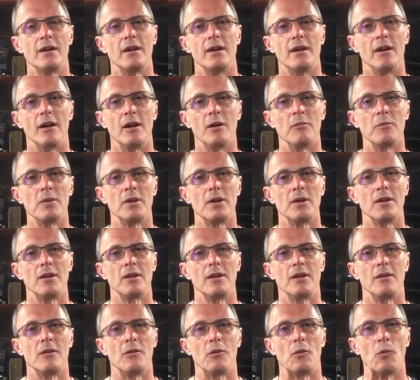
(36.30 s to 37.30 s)

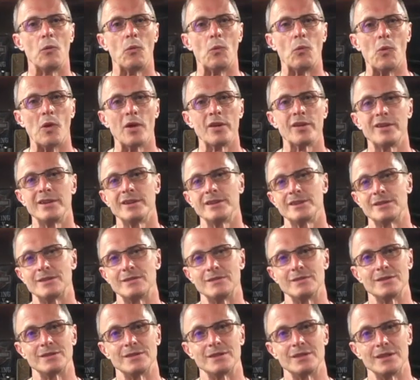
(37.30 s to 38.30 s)
One of the
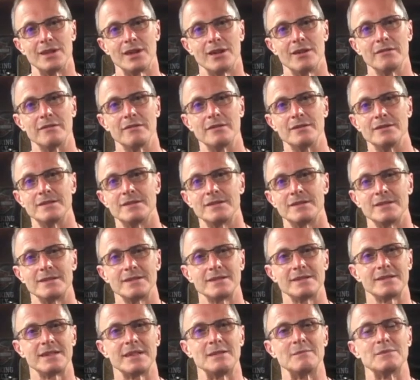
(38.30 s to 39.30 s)
issues that the owners
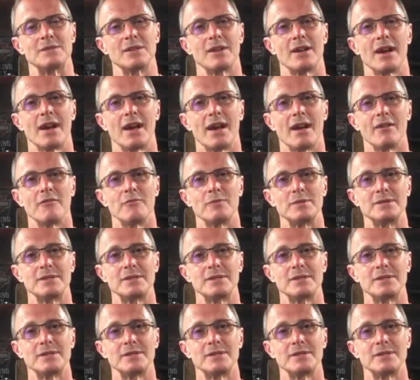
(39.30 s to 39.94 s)
seem to have,